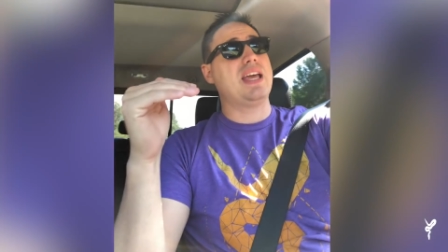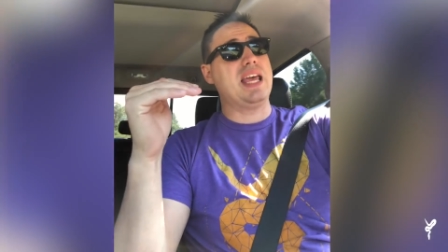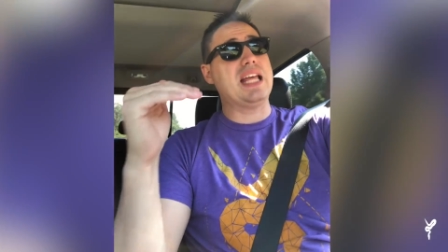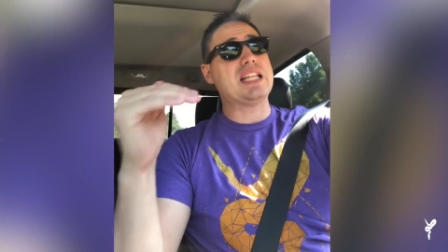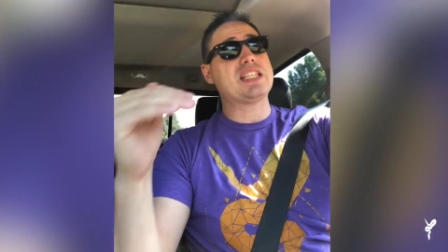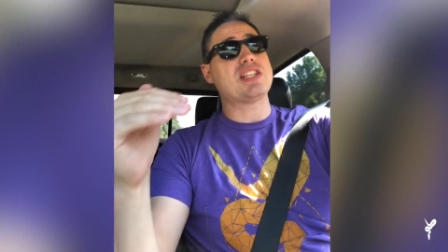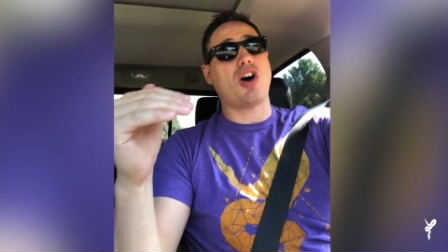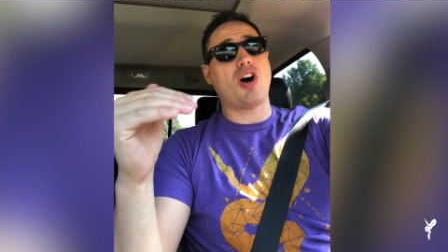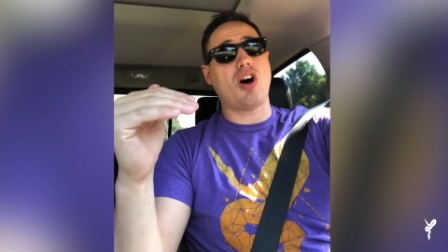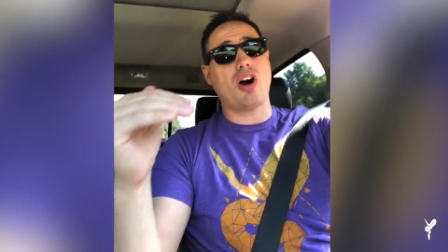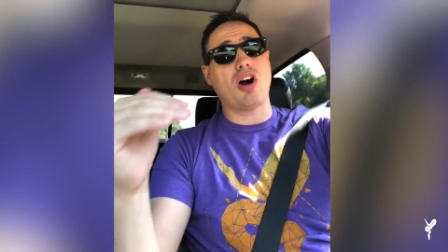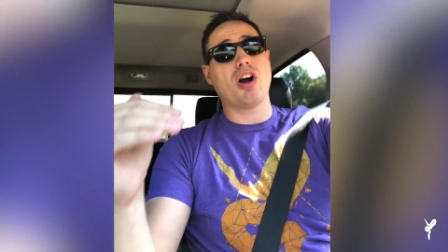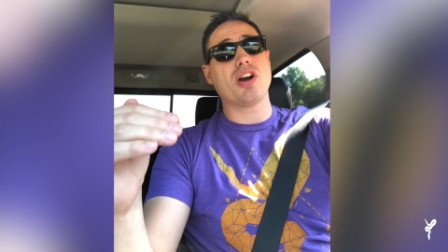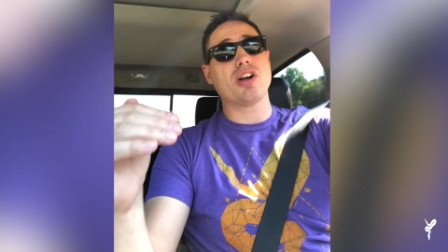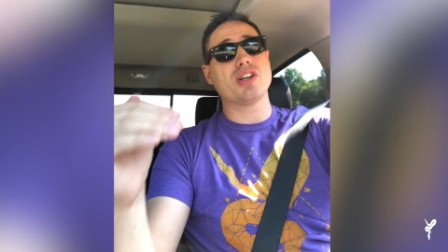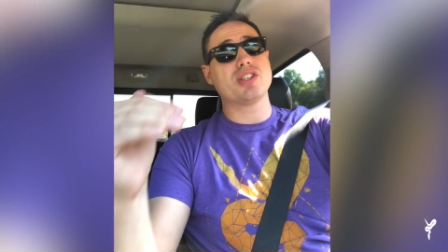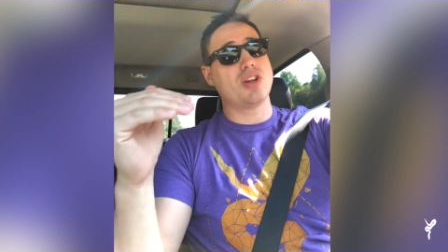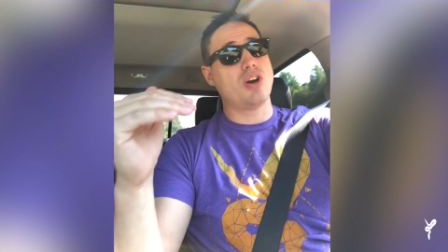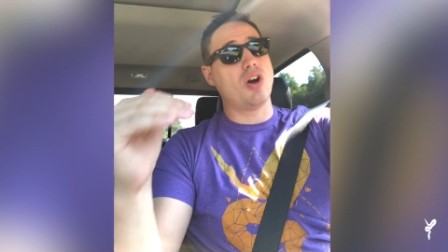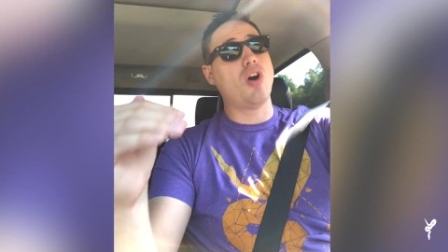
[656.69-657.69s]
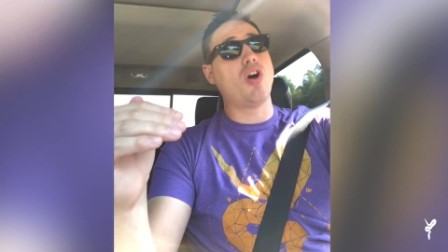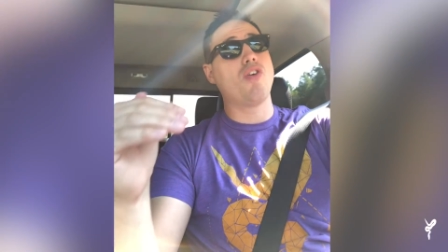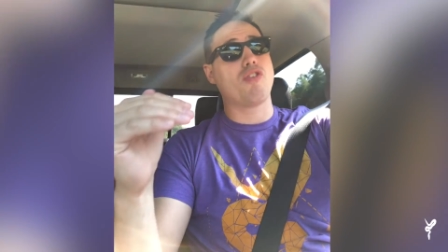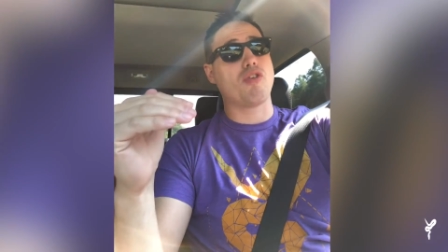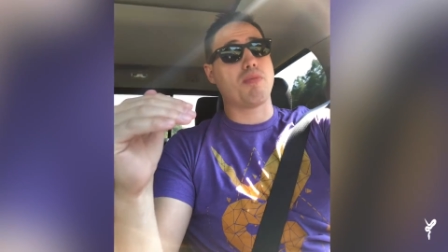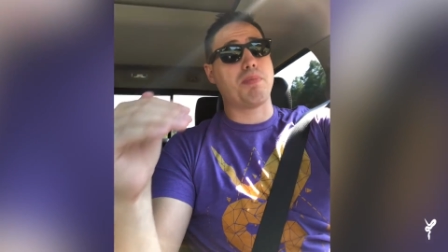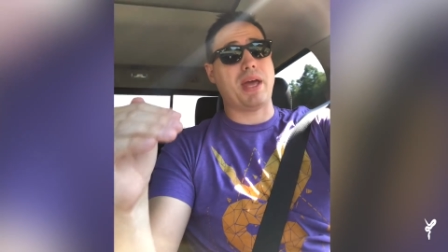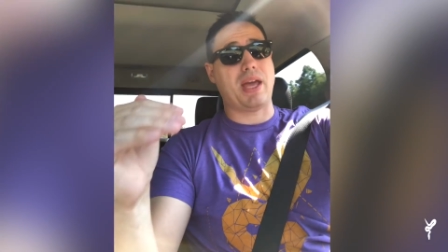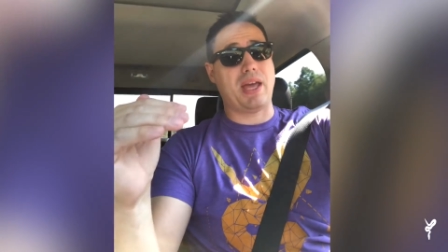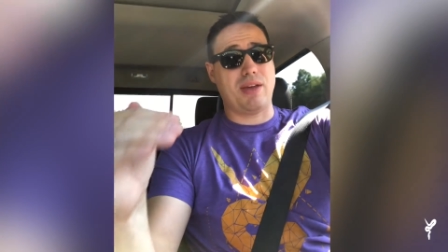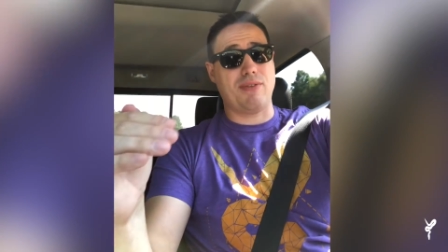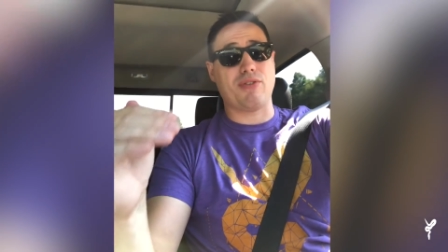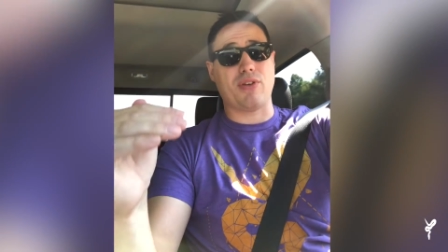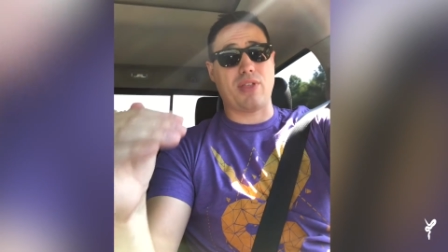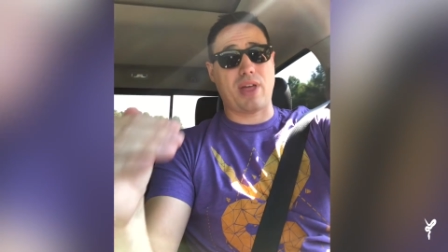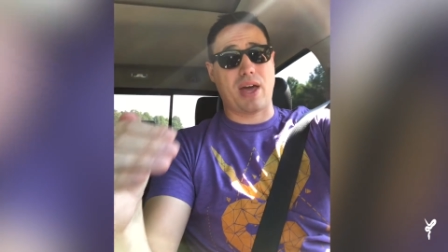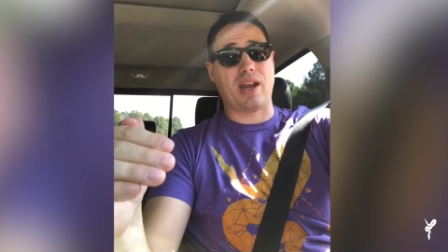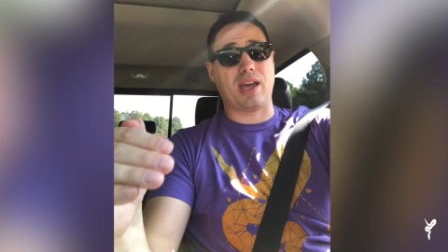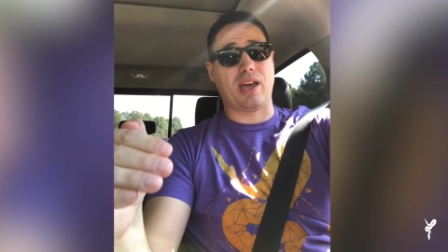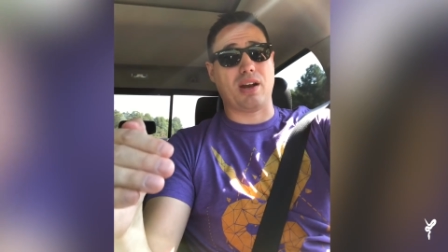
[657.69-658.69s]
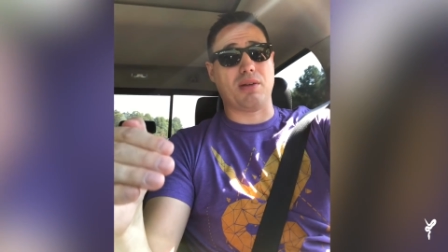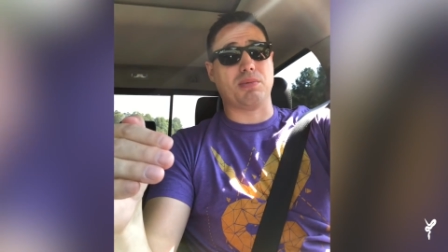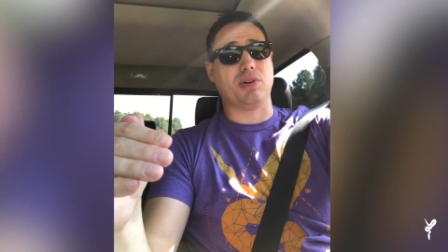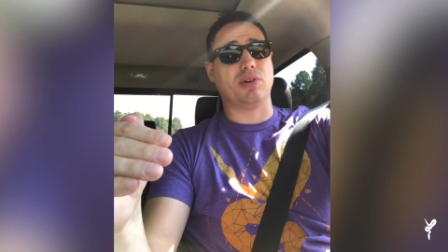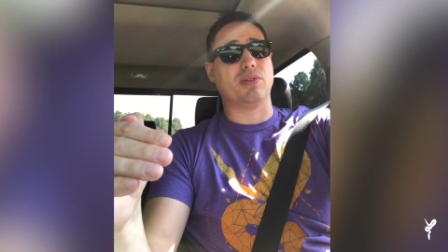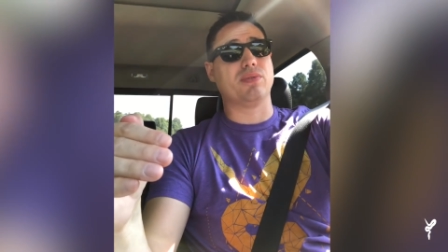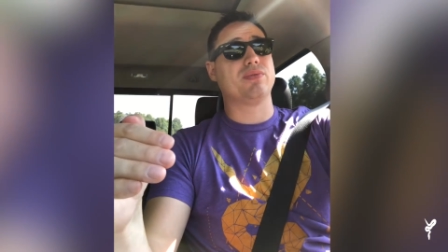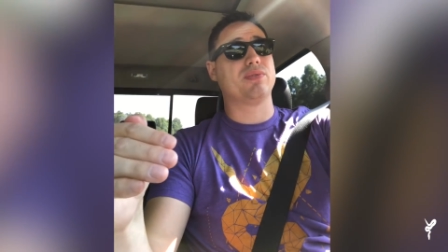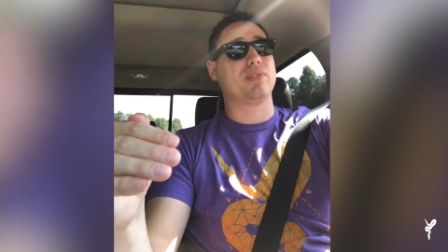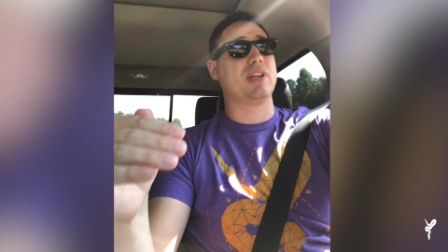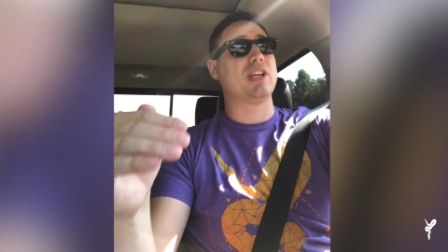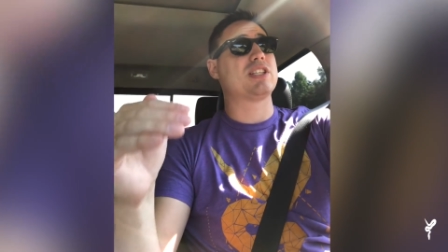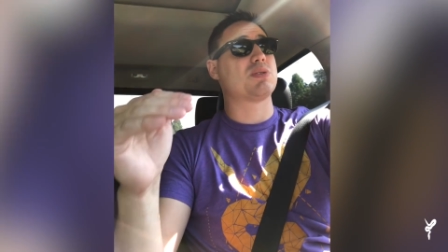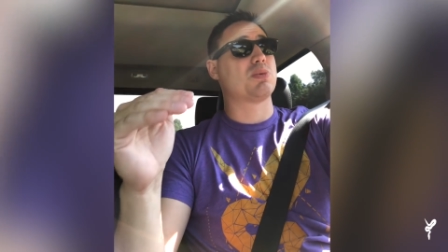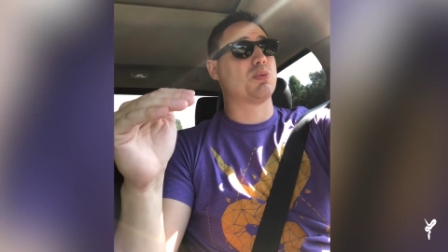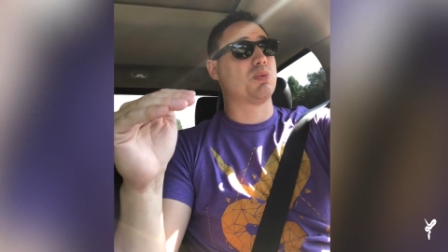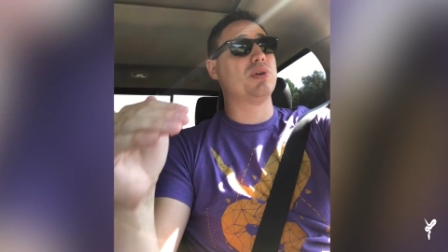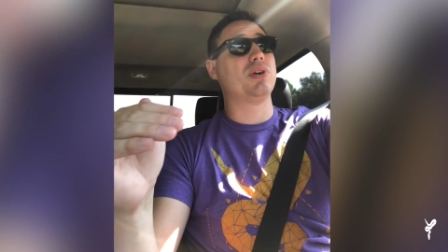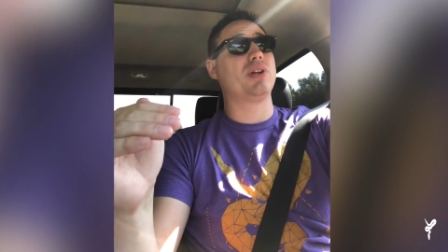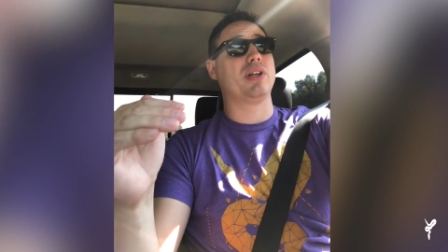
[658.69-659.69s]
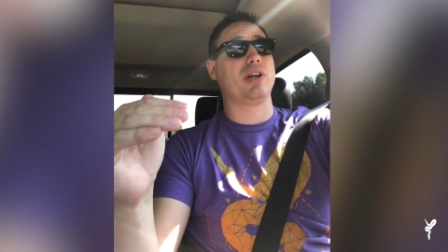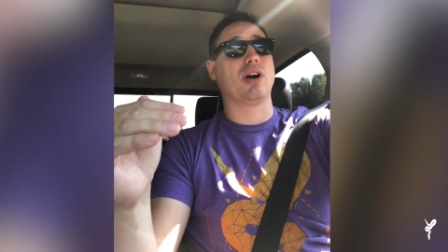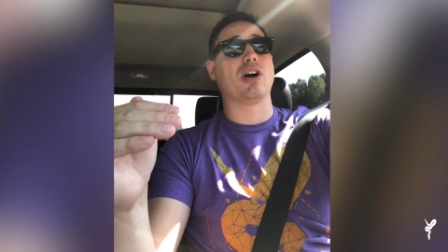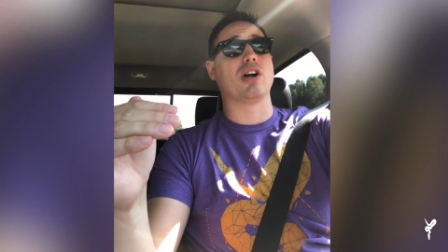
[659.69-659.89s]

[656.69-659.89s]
it's hard to overpay for that animal. It's really